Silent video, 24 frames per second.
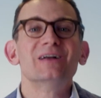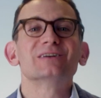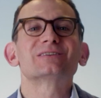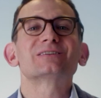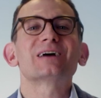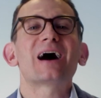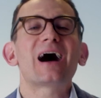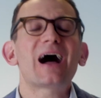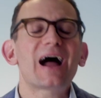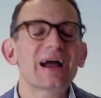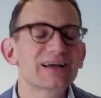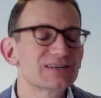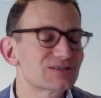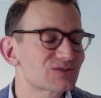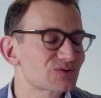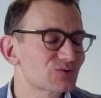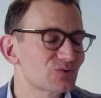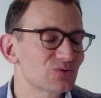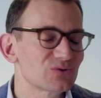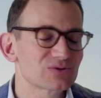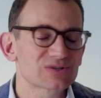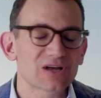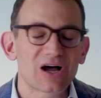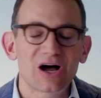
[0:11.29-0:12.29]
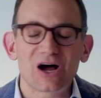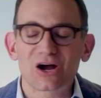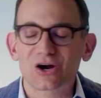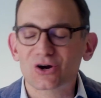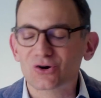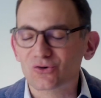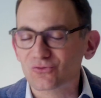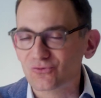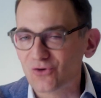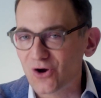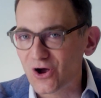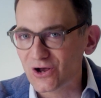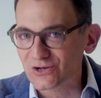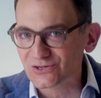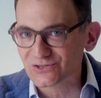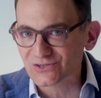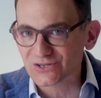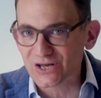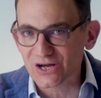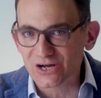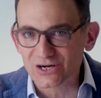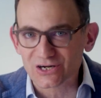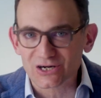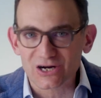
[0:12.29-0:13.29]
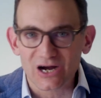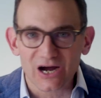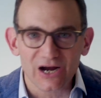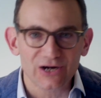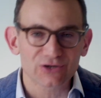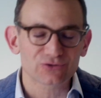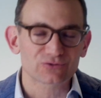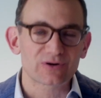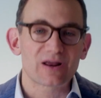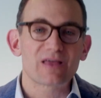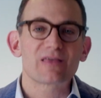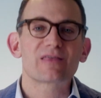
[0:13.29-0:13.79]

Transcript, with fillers: to high schools across the country.